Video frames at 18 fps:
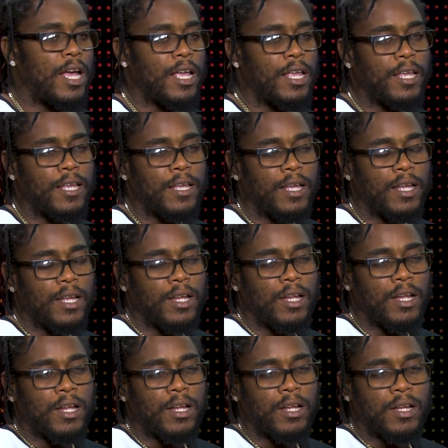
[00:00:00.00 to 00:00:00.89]
Try
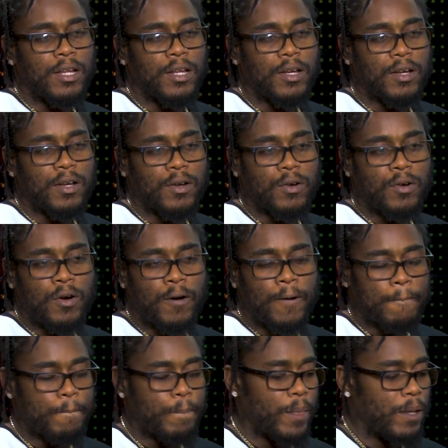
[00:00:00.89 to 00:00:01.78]

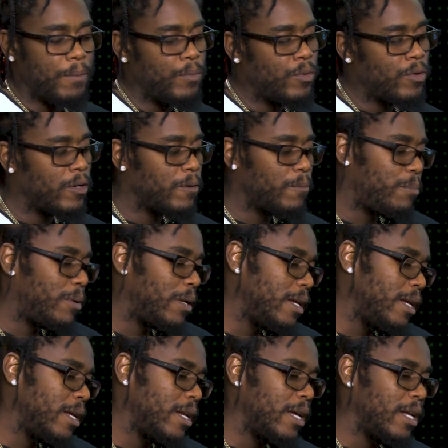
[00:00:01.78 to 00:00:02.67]
go more
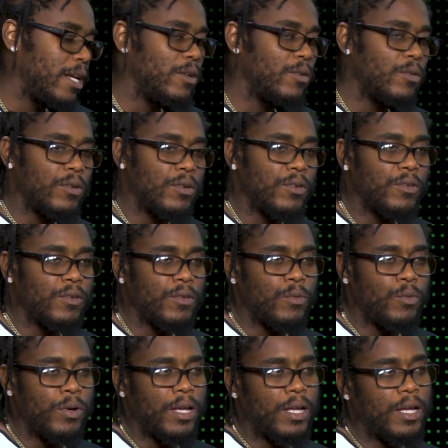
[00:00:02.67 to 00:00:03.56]
plain, you know,
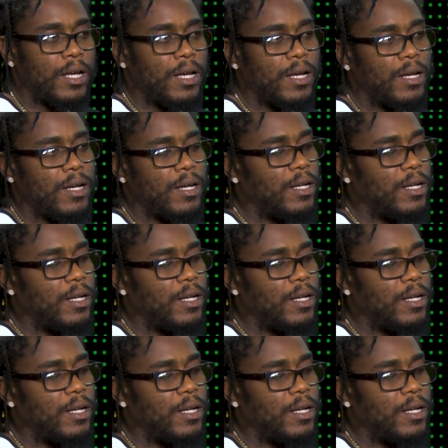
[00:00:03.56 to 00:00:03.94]
where